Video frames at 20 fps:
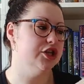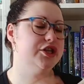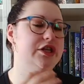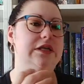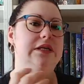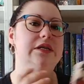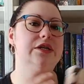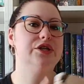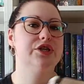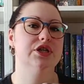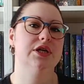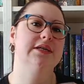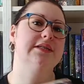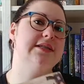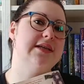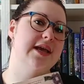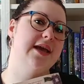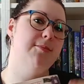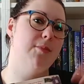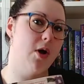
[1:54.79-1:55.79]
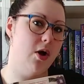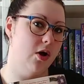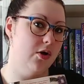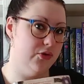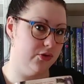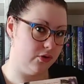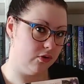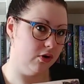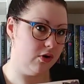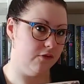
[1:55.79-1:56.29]
She didn't just name all
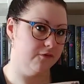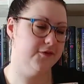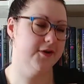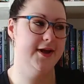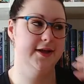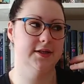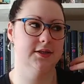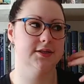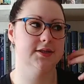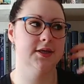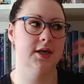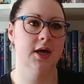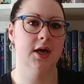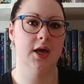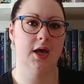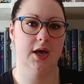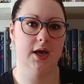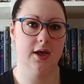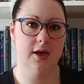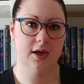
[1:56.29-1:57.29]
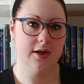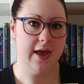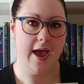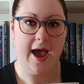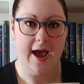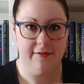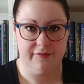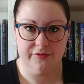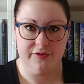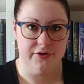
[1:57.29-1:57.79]
the girlfriends uh,
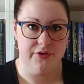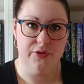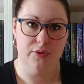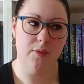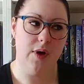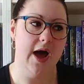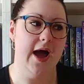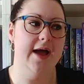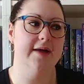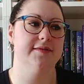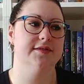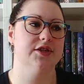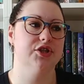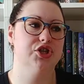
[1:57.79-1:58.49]
after the wives.